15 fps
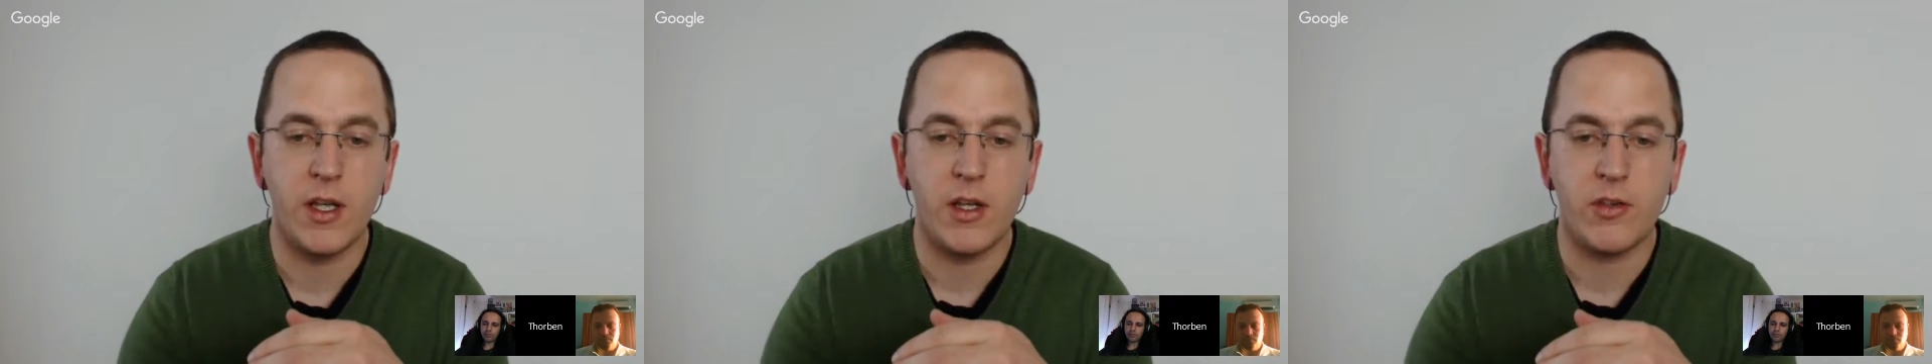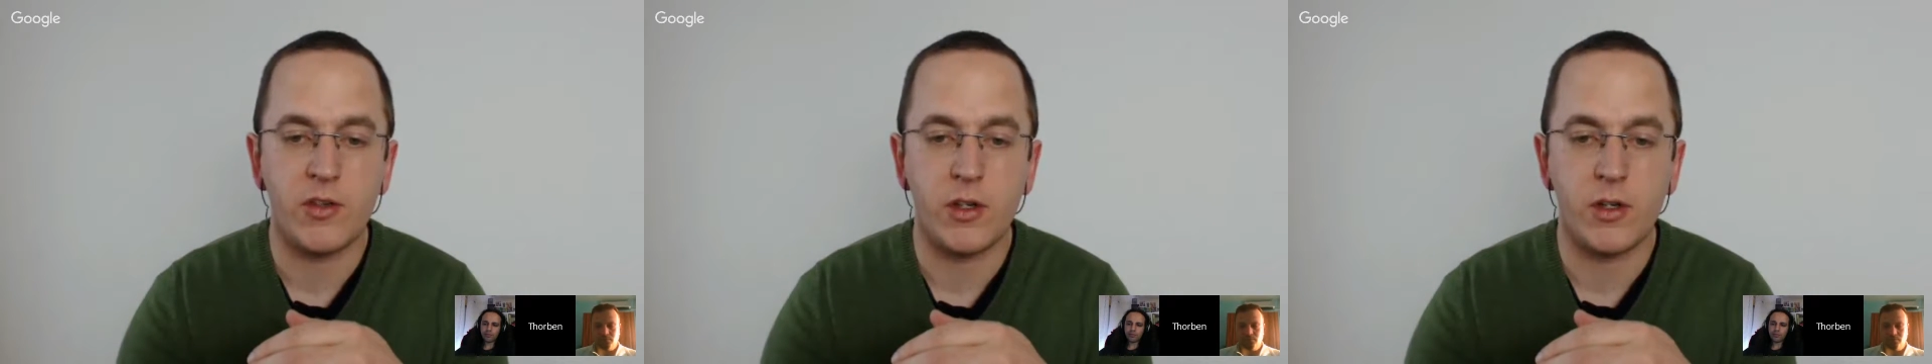
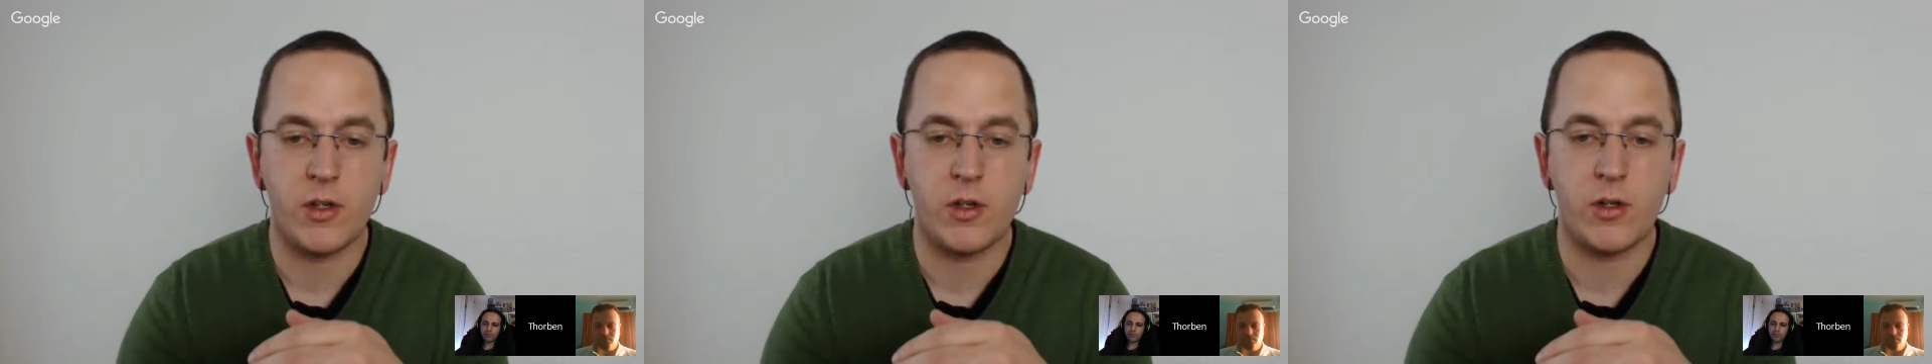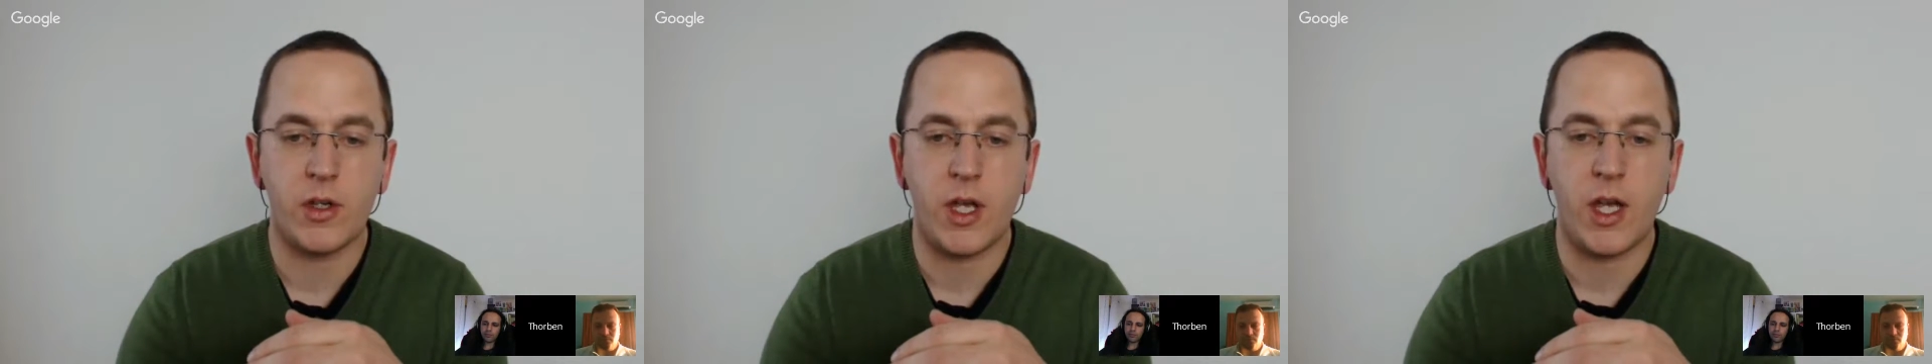
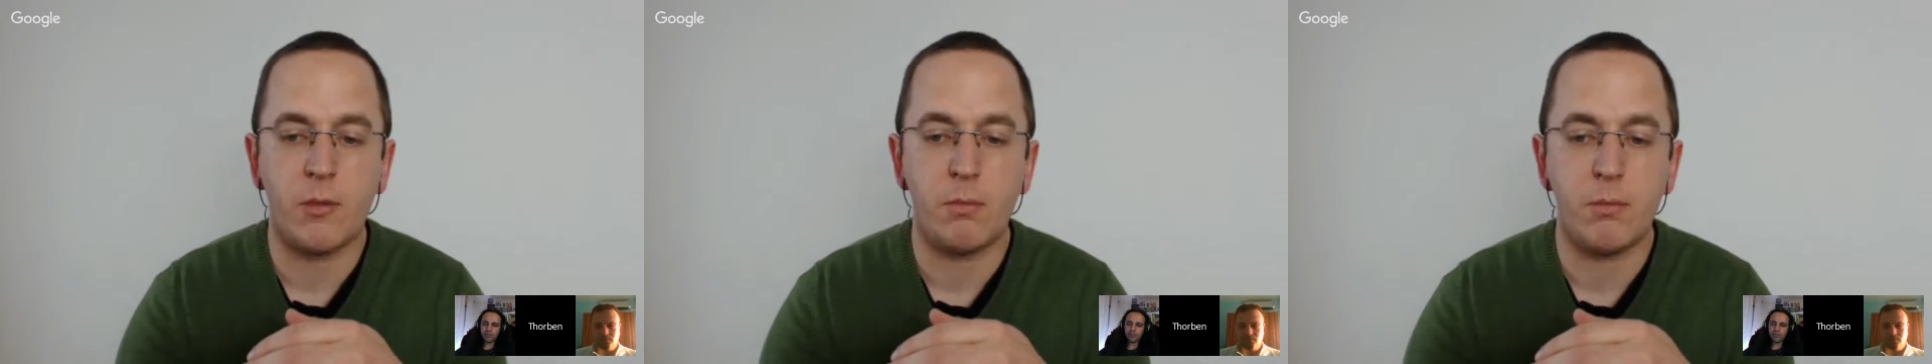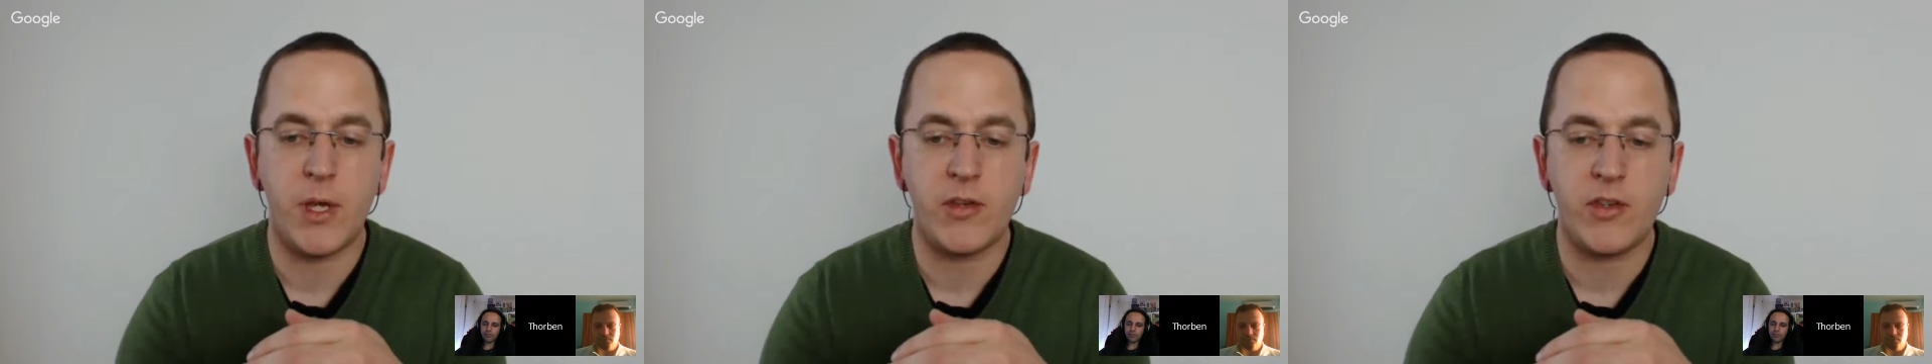So I
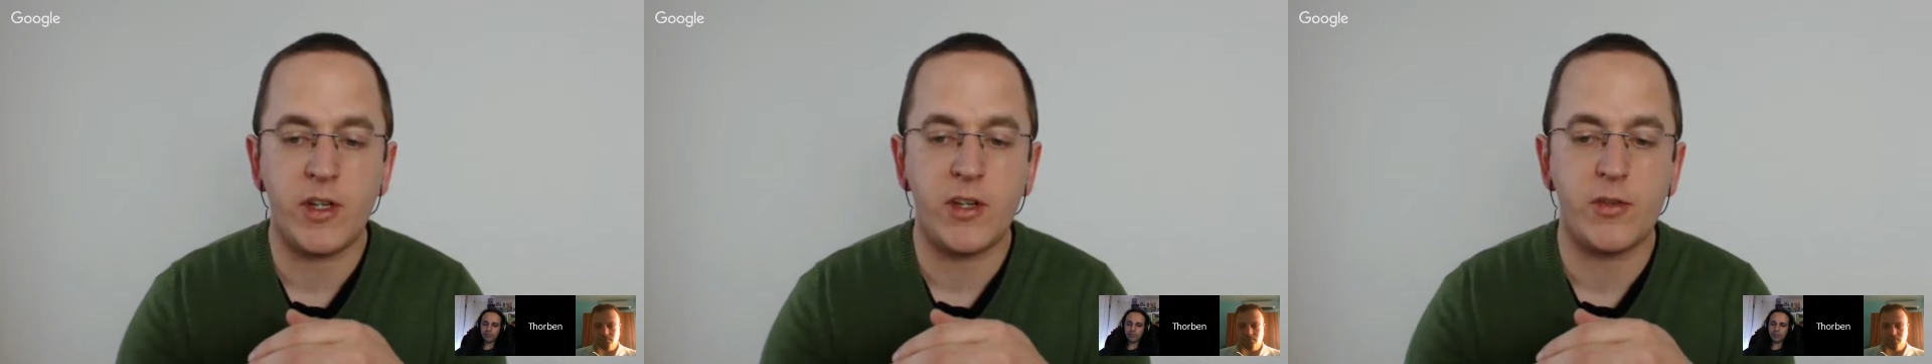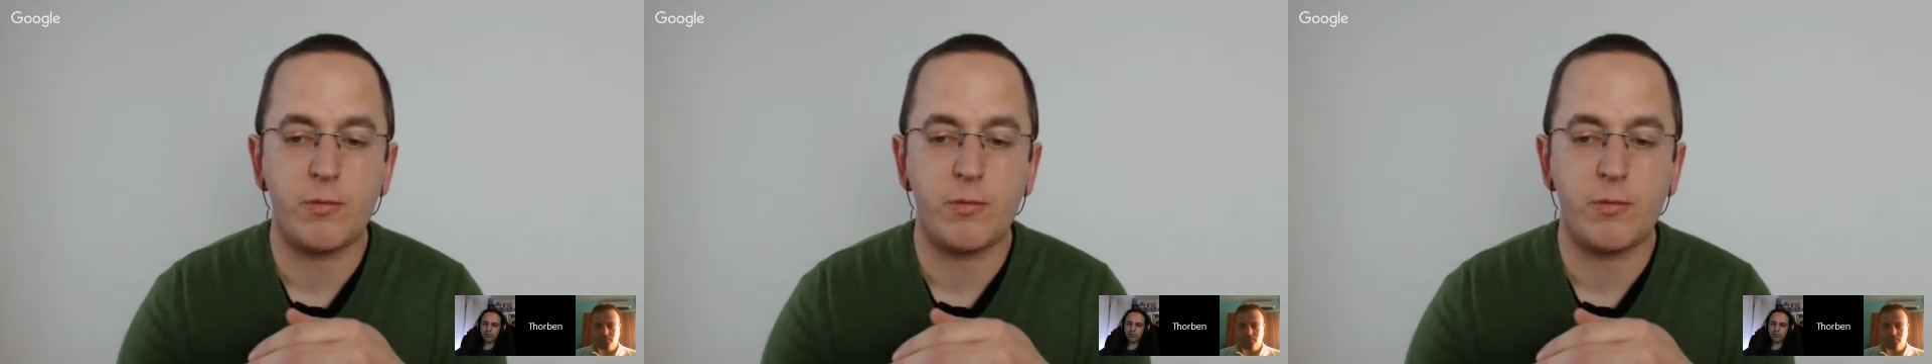basically